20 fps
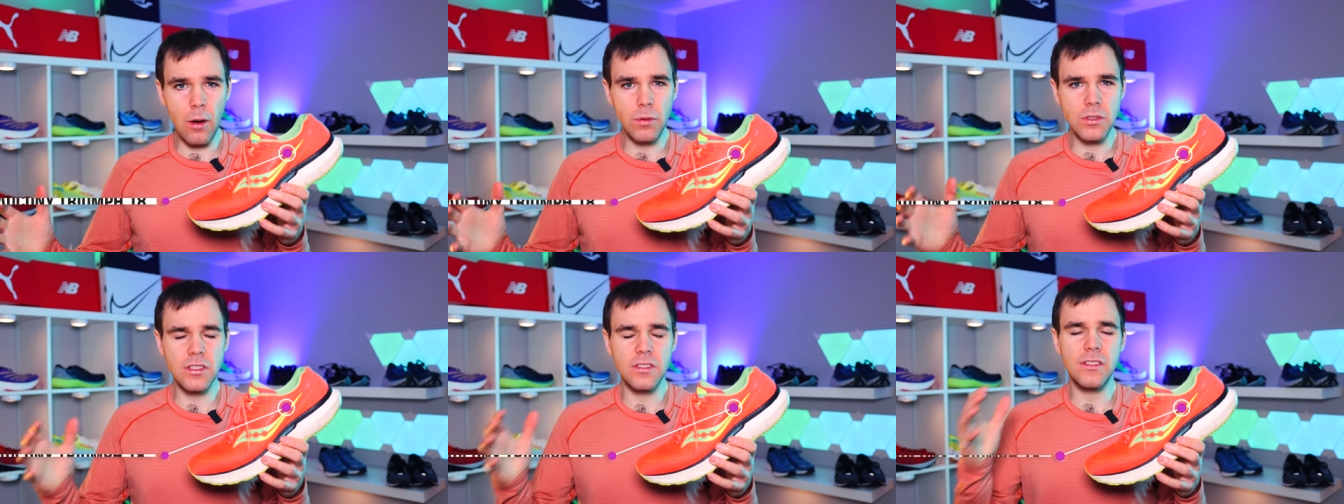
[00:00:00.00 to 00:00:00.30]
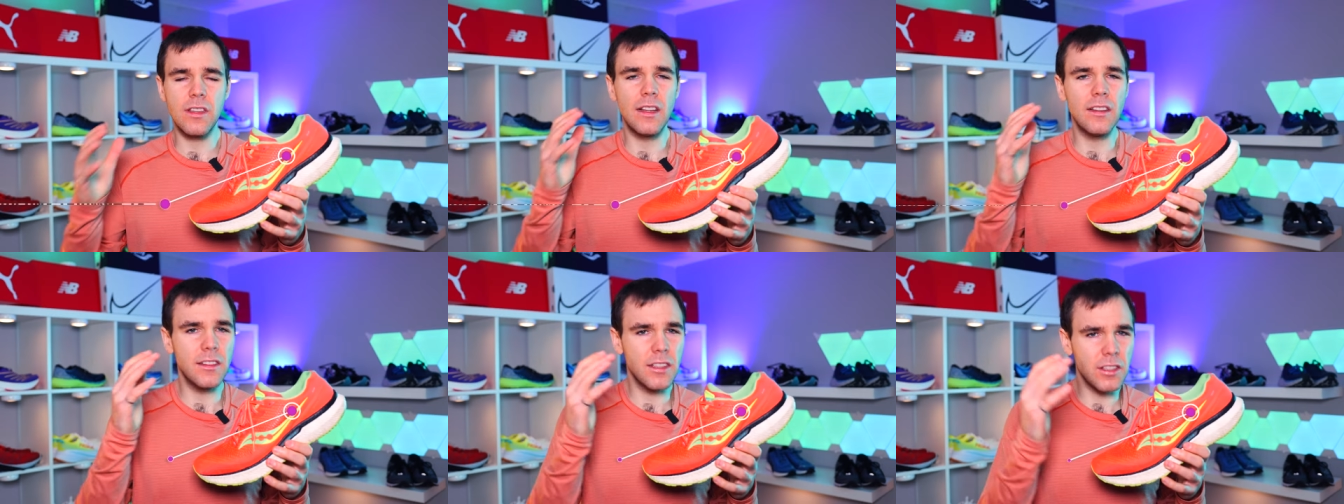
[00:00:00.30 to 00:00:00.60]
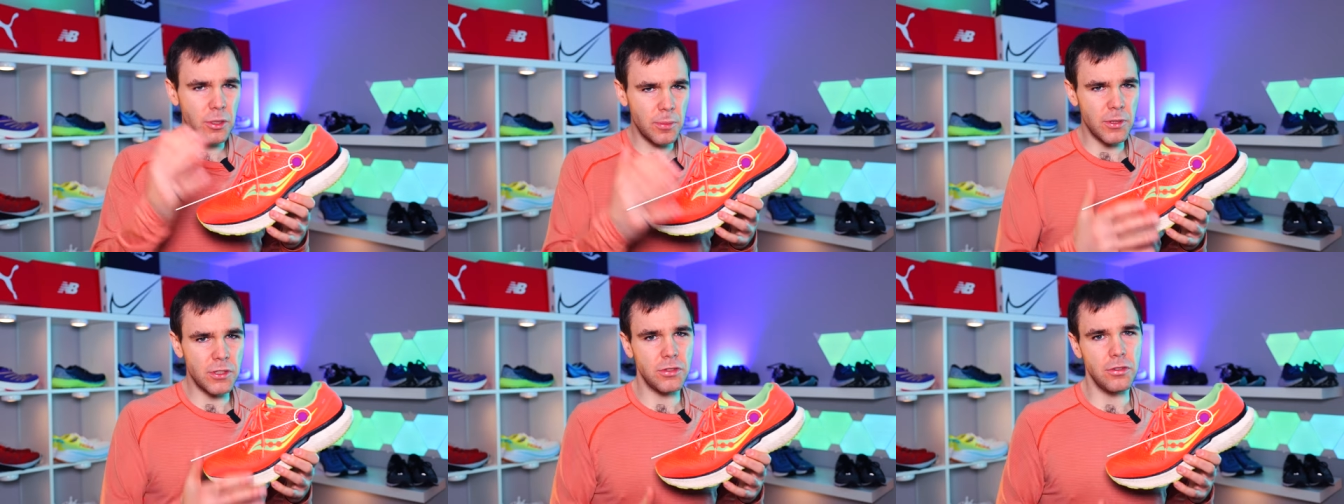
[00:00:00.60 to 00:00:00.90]
which is a
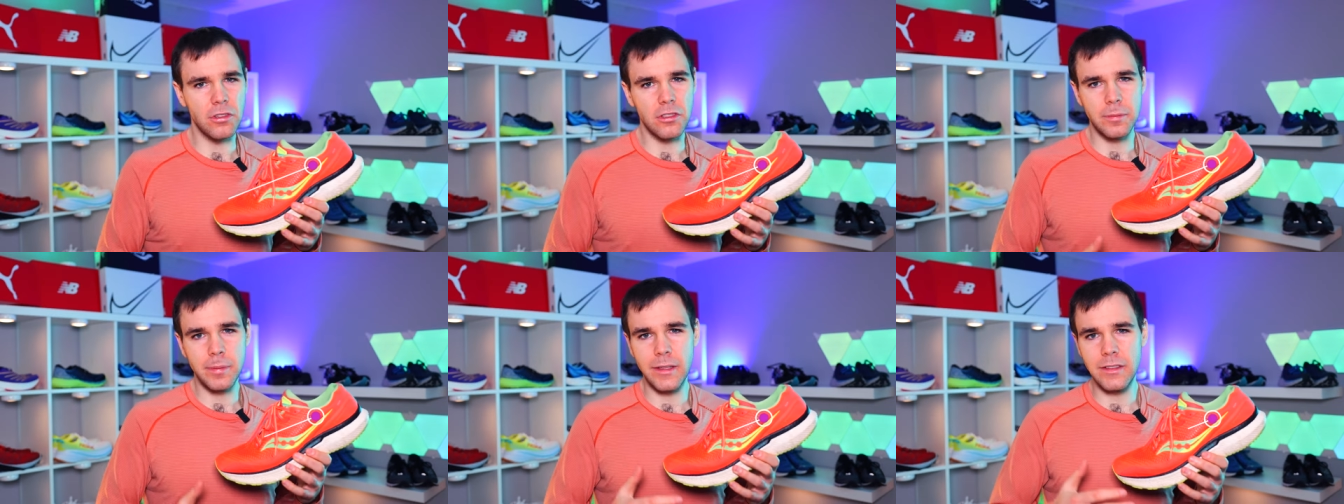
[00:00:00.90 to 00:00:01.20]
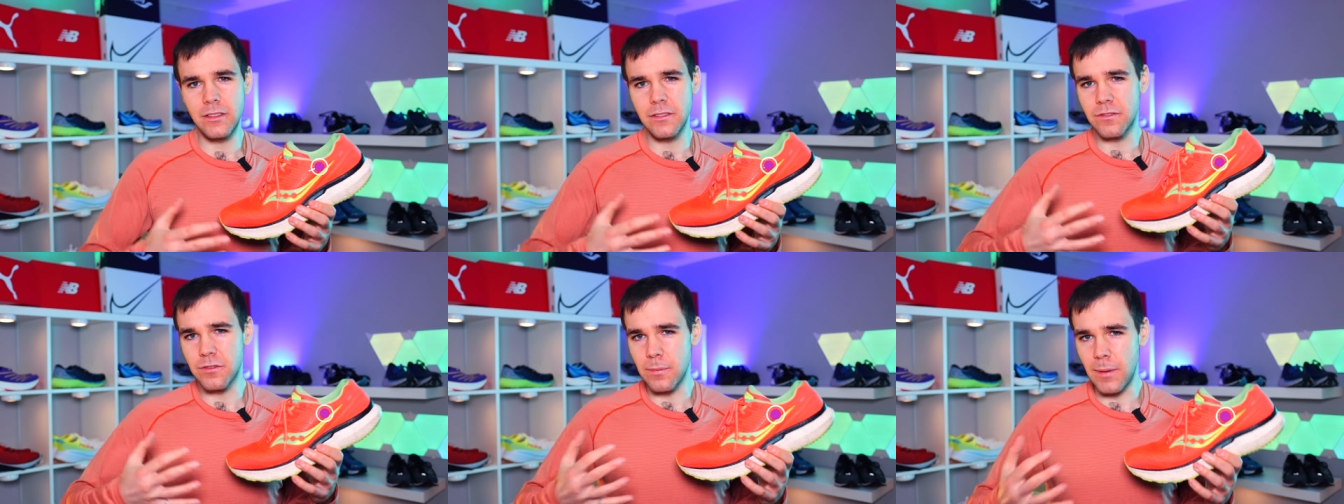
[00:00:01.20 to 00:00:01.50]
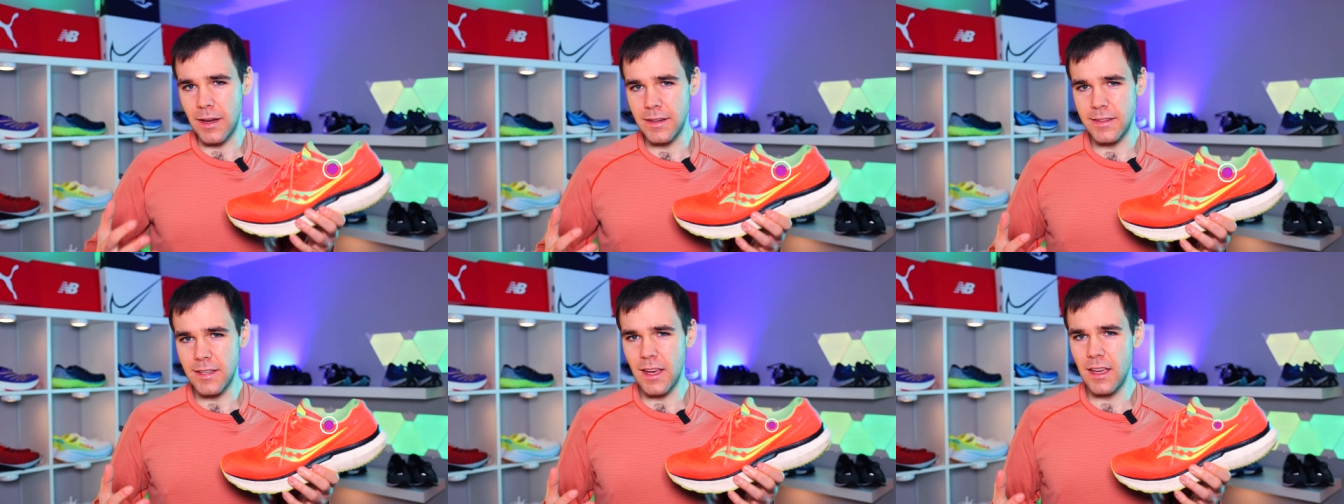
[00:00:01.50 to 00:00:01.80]
little bit too expensive for
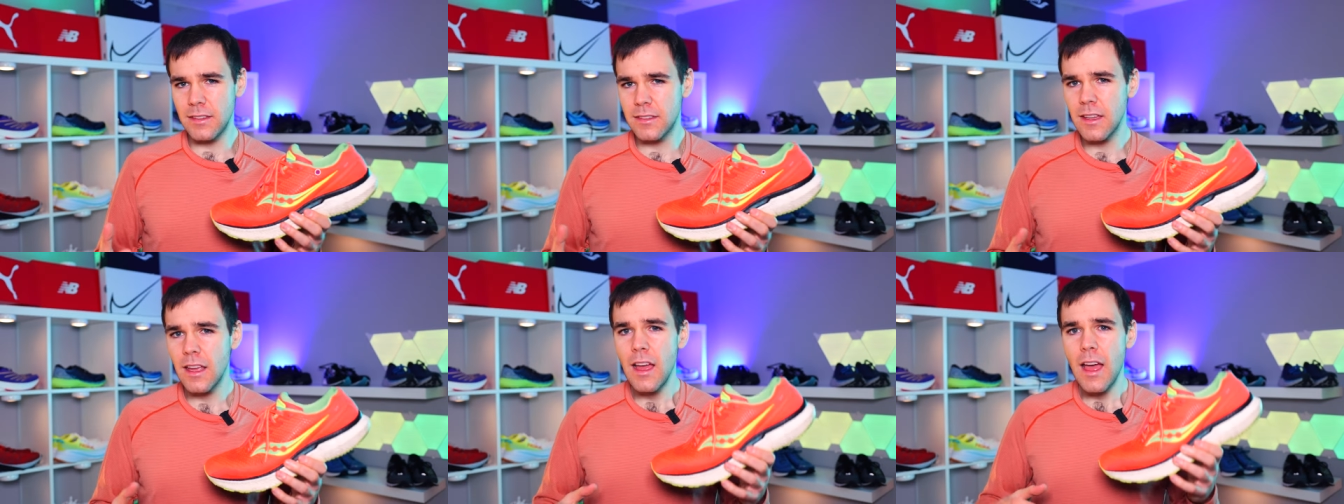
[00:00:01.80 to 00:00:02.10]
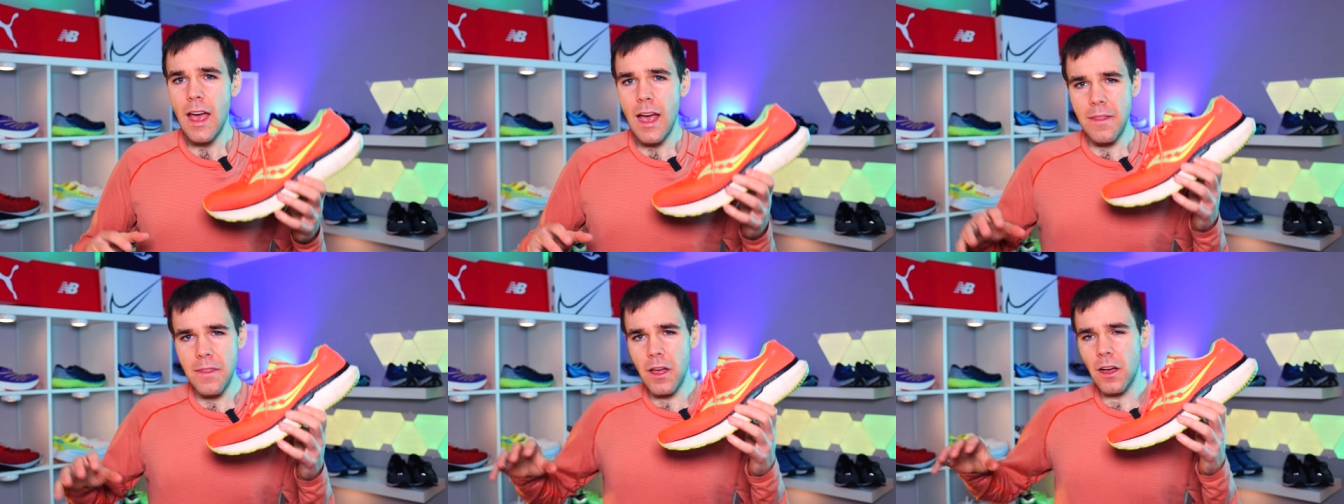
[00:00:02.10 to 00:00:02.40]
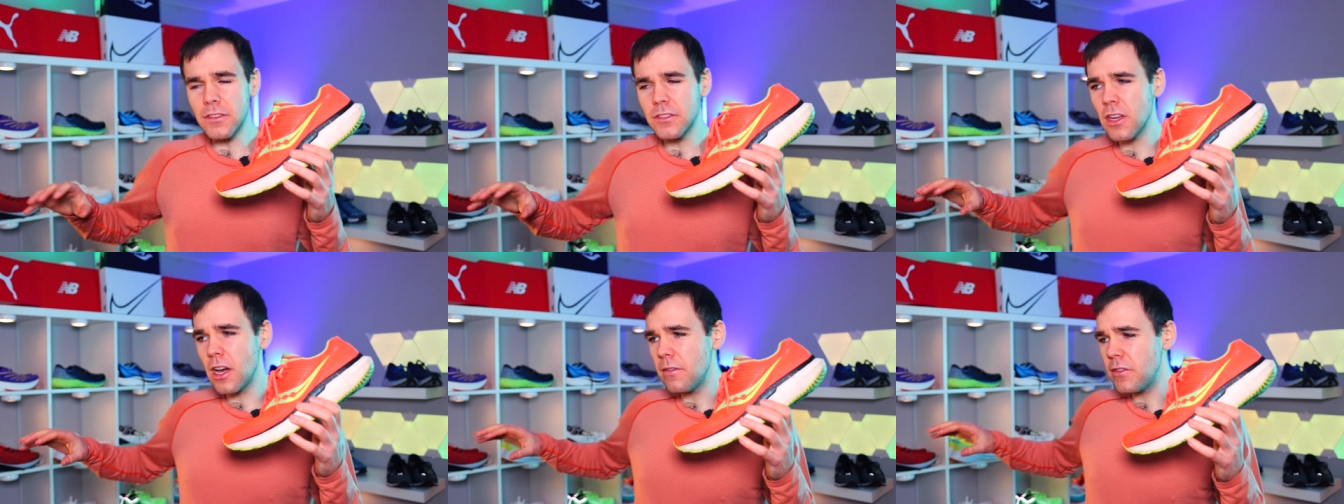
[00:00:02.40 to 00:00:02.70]
my taste, and they
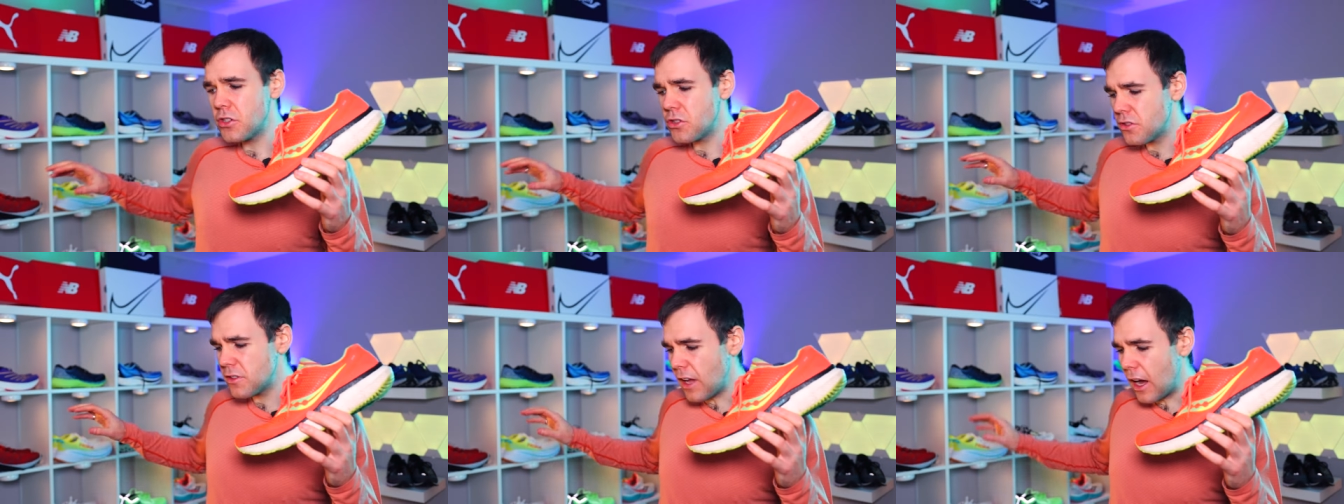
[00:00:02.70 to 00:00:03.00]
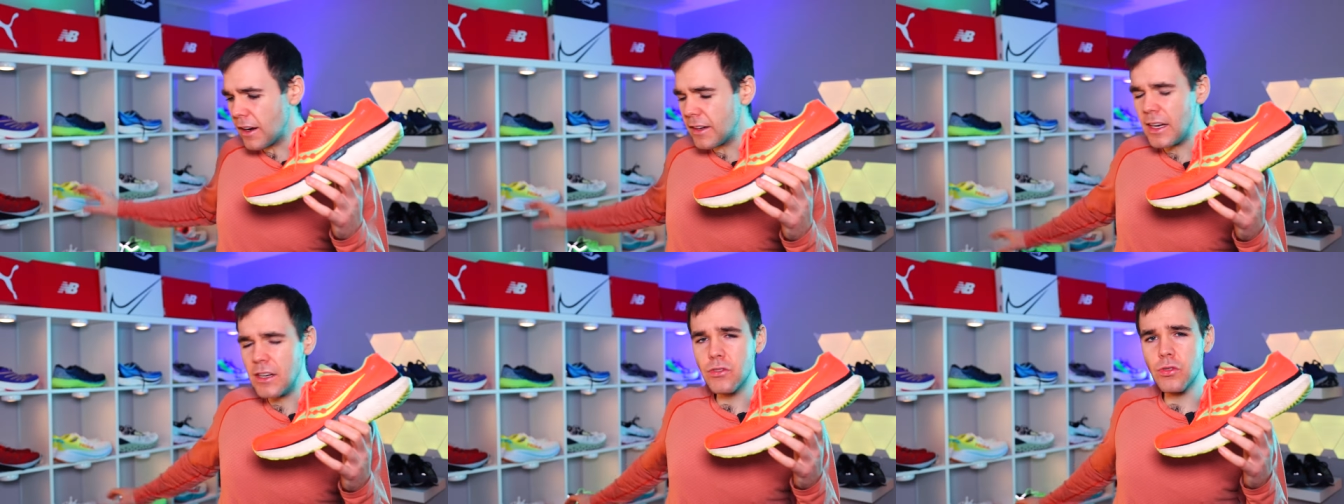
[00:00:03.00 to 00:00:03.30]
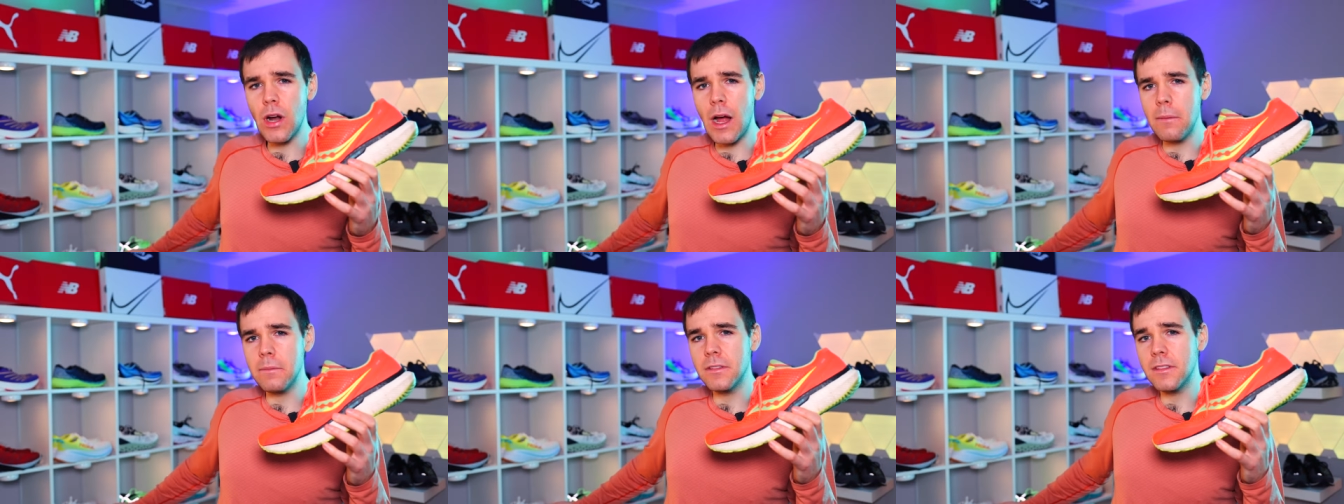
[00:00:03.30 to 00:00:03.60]
also have a Saucony
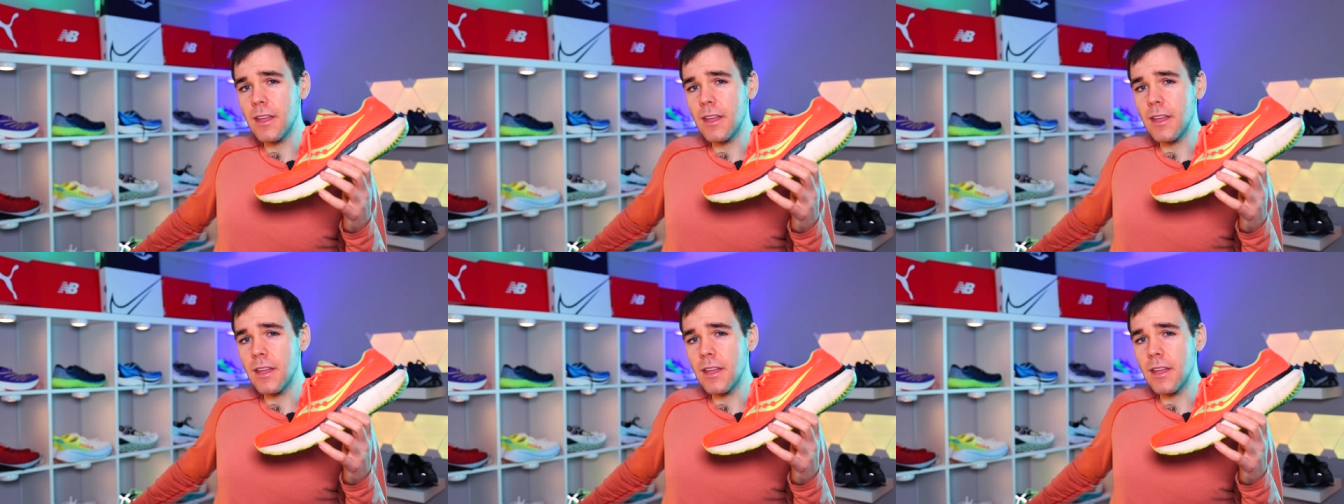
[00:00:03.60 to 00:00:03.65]
Triumph